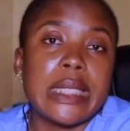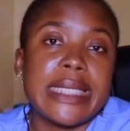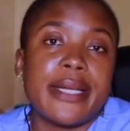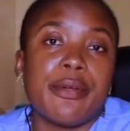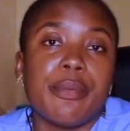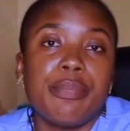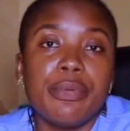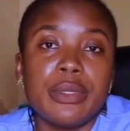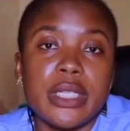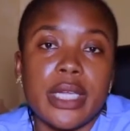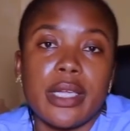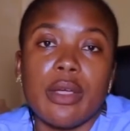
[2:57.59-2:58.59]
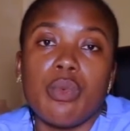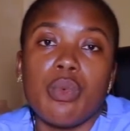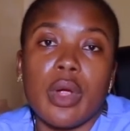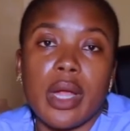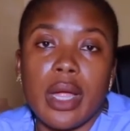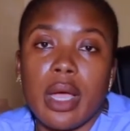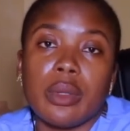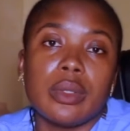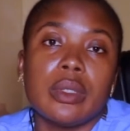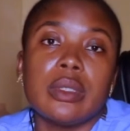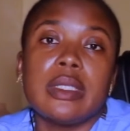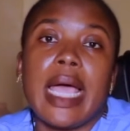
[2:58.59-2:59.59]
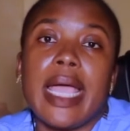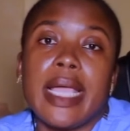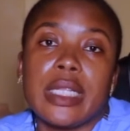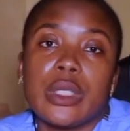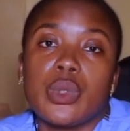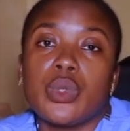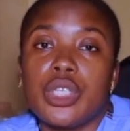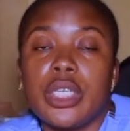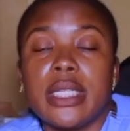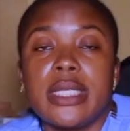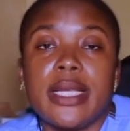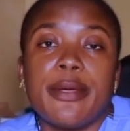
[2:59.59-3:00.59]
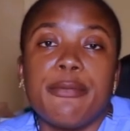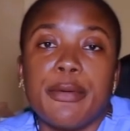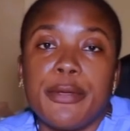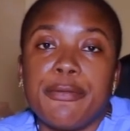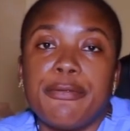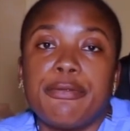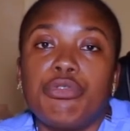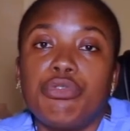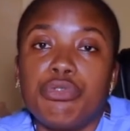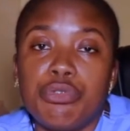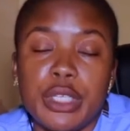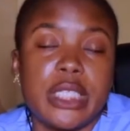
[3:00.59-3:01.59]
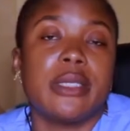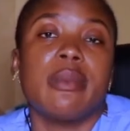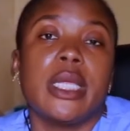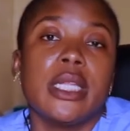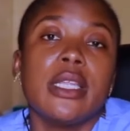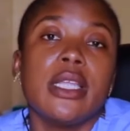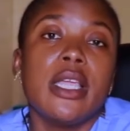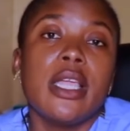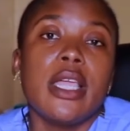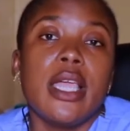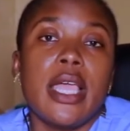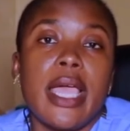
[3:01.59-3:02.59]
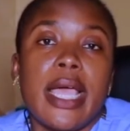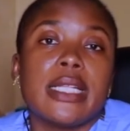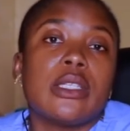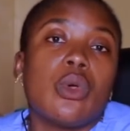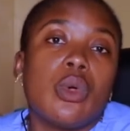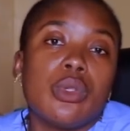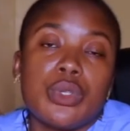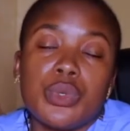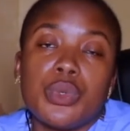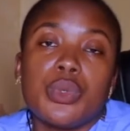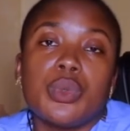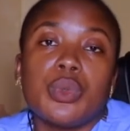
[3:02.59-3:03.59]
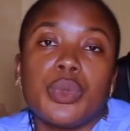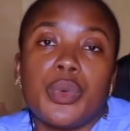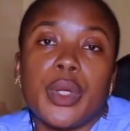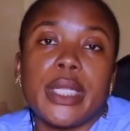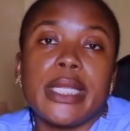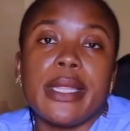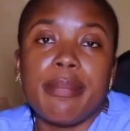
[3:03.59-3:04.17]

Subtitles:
therapeutic workup that associated with treatment has also greatly